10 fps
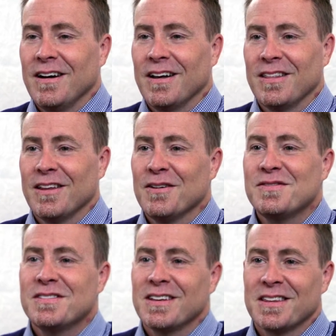I love
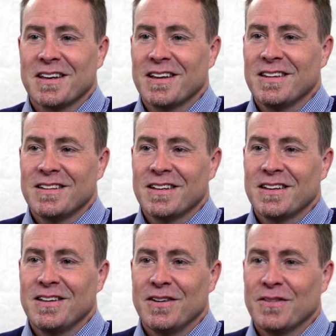seeing that
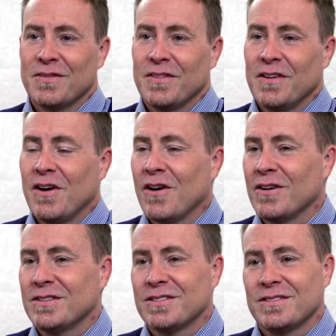you know
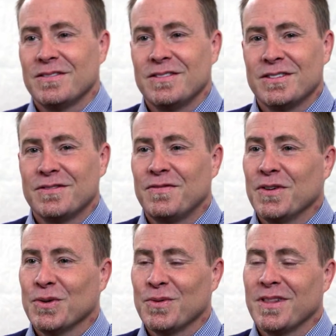hearts just
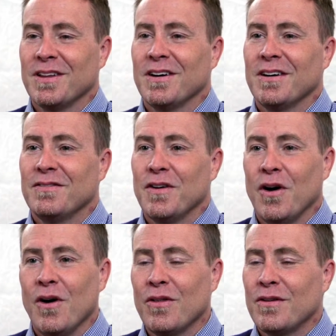filled with love,
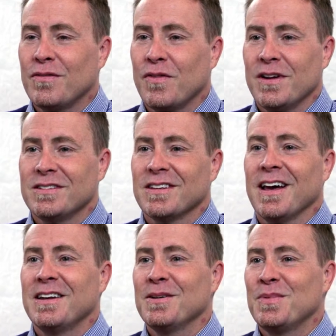all their friends
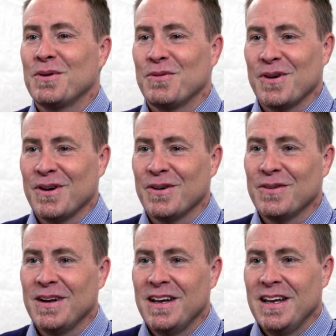lined up in a row.